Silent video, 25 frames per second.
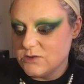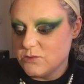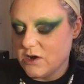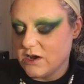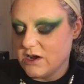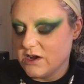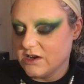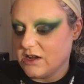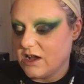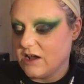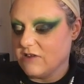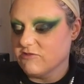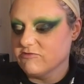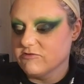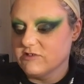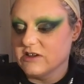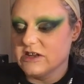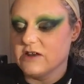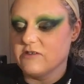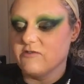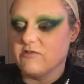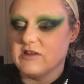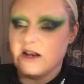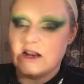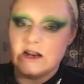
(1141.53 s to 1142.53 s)
one, I
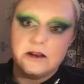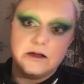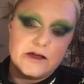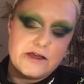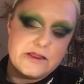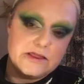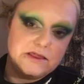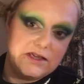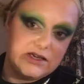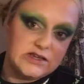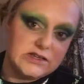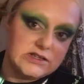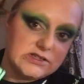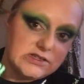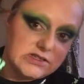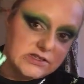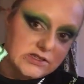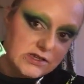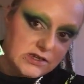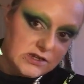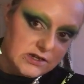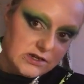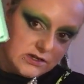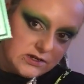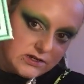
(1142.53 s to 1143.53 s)
really, really like this.
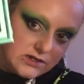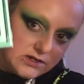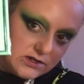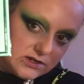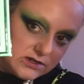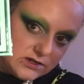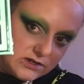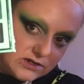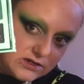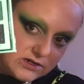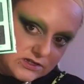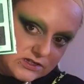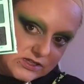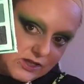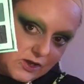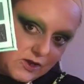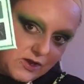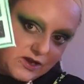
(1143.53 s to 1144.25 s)
So